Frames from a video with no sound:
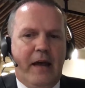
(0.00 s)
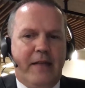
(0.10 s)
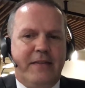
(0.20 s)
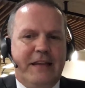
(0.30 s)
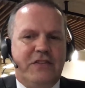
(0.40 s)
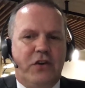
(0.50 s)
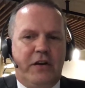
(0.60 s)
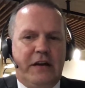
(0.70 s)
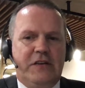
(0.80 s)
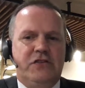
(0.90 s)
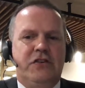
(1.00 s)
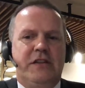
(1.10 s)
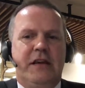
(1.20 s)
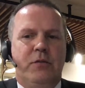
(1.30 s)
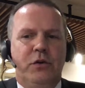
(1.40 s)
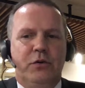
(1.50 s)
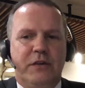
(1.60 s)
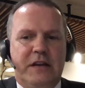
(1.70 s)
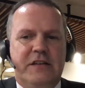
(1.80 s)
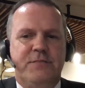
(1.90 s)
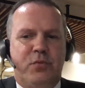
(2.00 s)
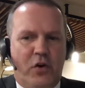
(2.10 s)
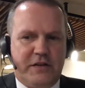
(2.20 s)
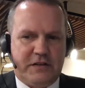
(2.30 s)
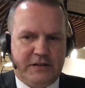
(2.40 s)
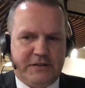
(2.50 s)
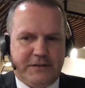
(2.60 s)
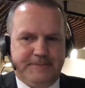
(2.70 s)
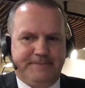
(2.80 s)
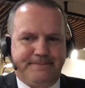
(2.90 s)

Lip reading: The insight into their world is priceless.